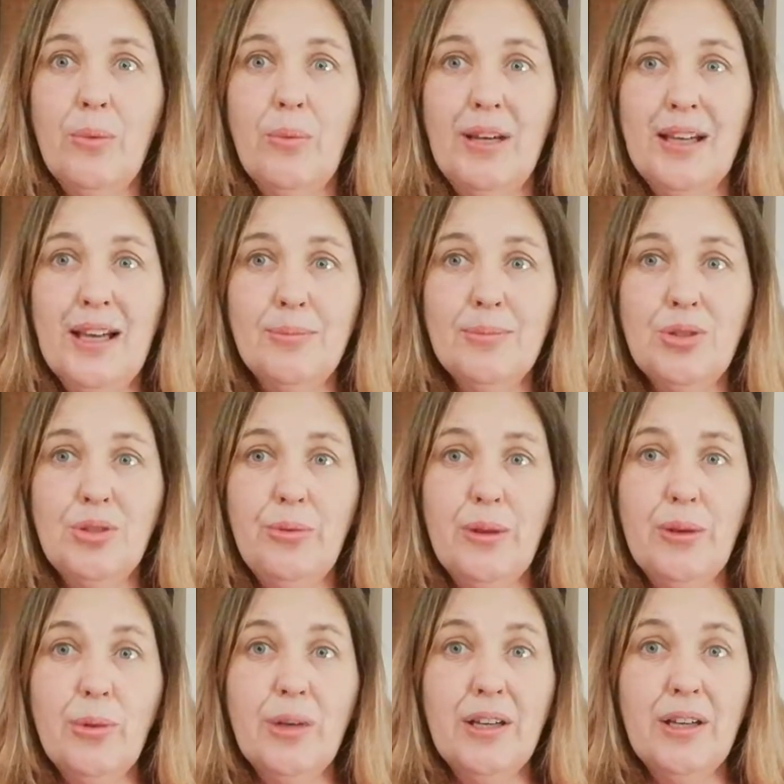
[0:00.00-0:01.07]
when it comes to
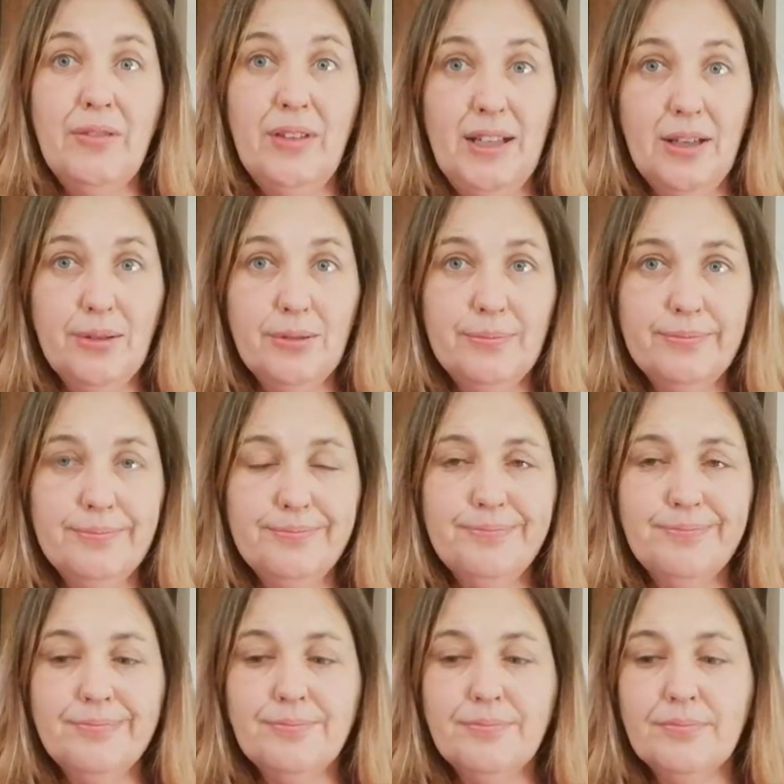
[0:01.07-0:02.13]
recording a video.
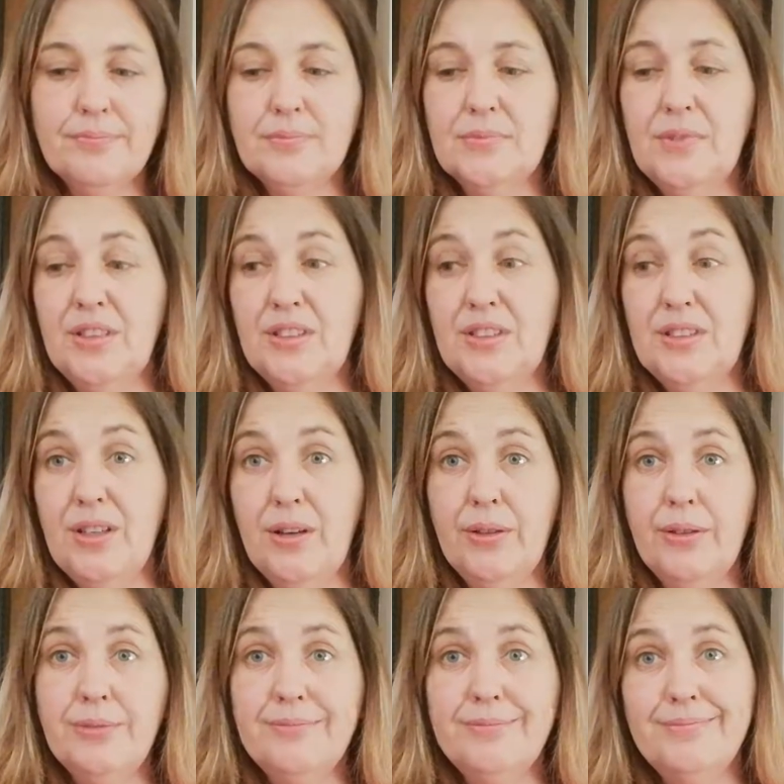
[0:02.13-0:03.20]

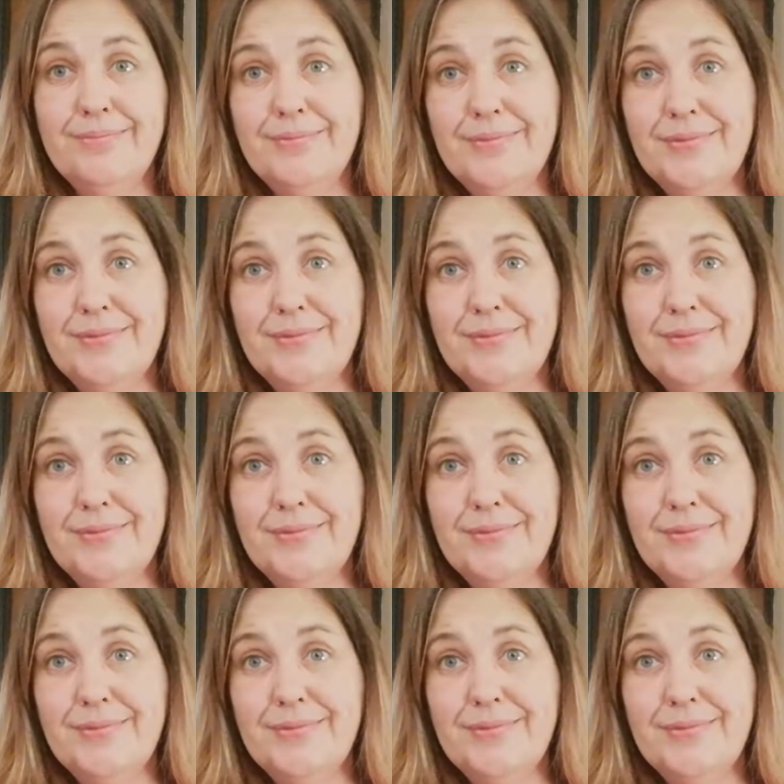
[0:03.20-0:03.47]
So